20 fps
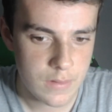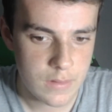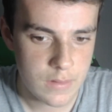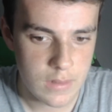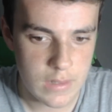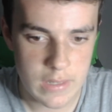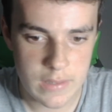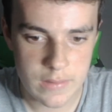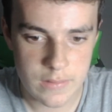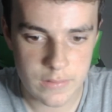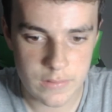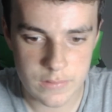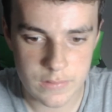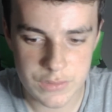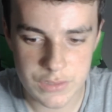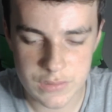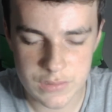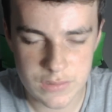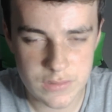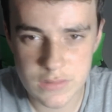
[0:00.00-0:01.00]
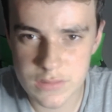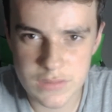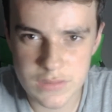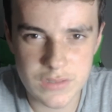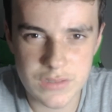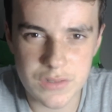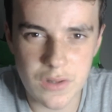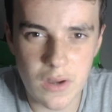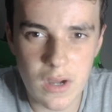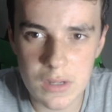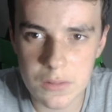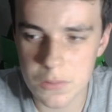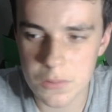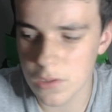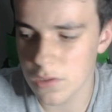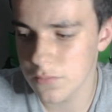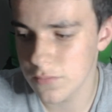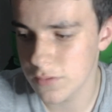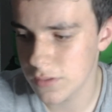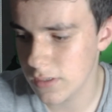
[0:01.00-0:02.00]
and just the style
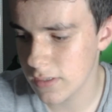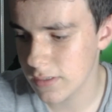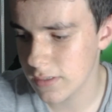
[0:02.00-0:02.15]
of it, I